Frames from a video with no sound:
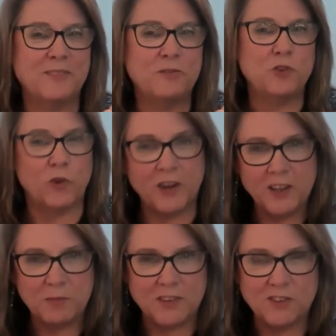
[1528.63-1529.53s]

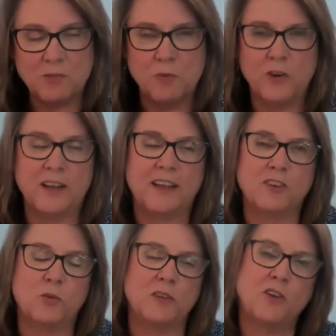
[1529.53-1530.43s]
joining me this morning
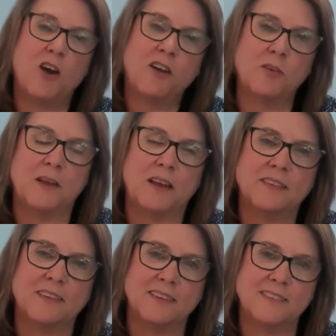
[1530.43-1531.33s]
as we talk about
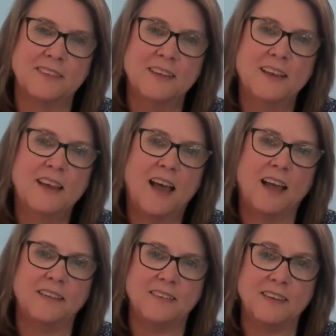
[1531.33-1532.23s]
this
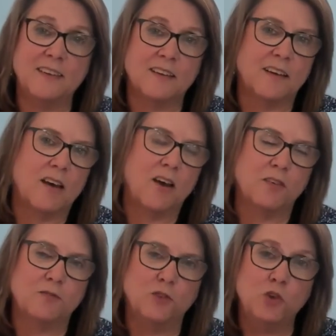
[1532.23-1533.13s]
idea
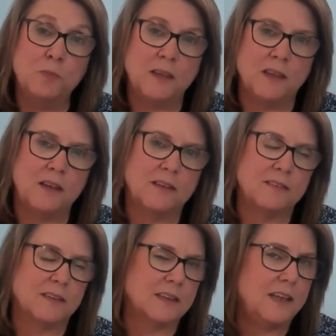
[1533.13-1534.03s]
of new beginnings
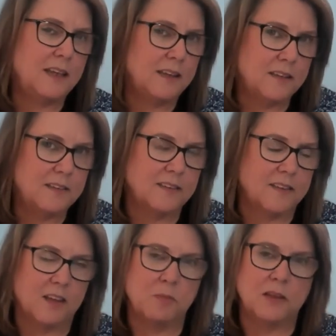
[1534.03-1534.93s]
and leaning into
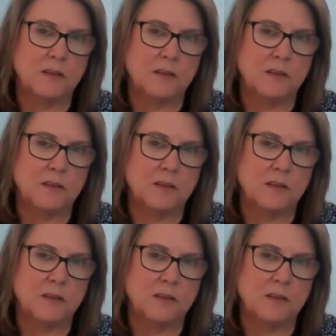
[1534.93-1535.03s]
them,